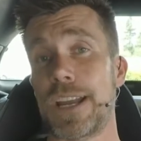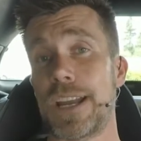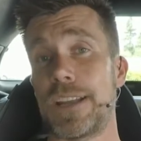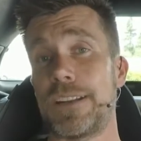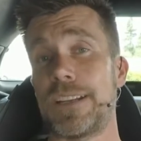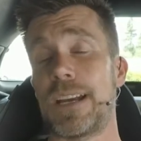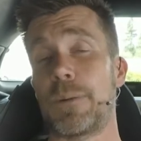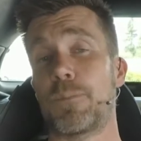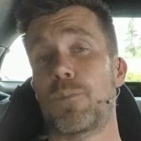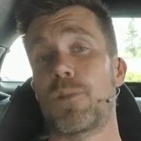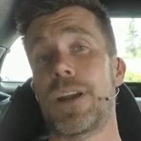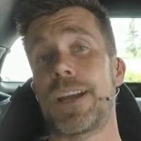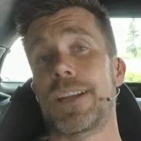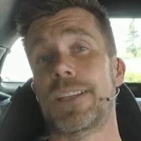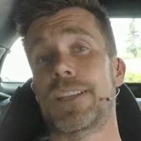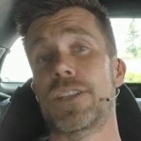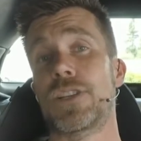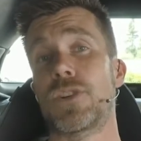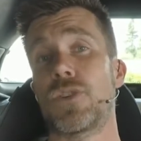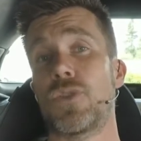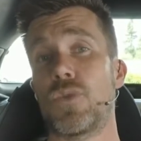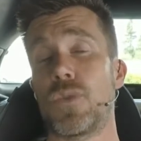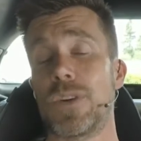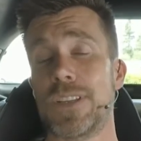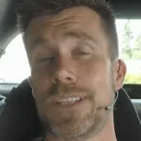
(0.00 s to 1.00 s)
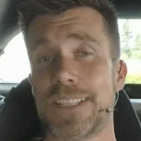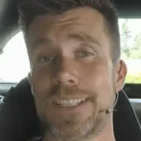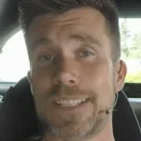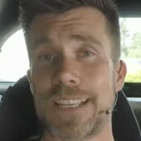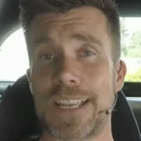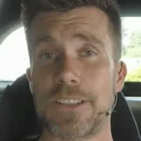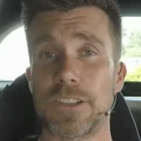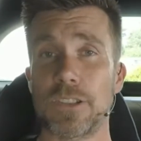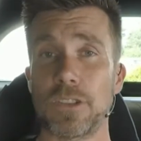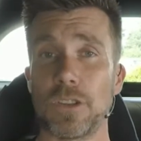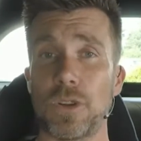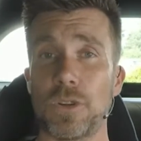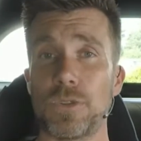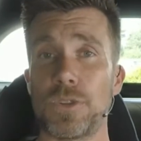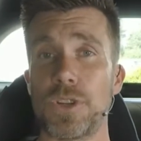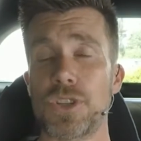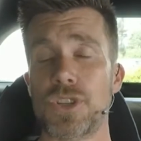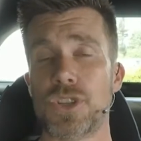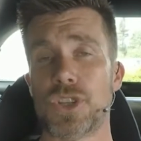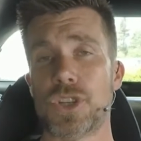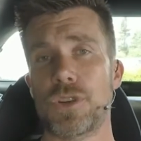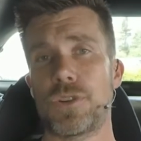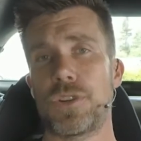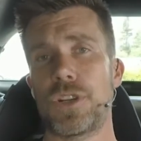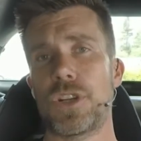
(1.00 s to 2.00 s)
in our practical standalone
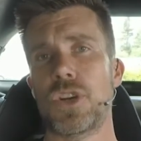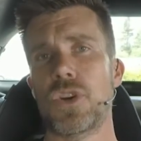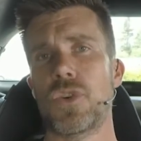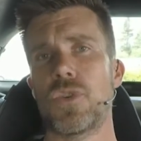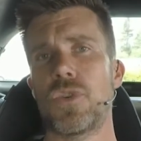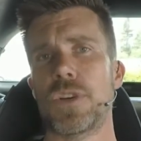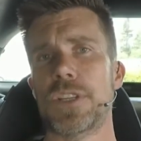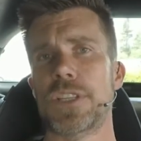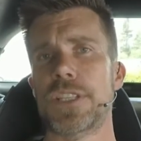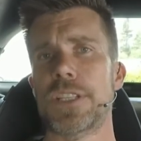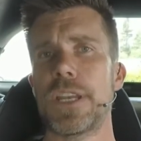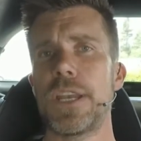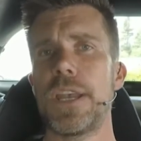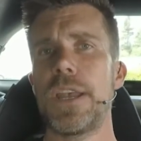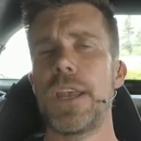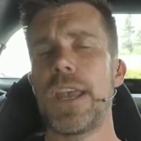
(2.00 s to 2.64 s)
tuning course.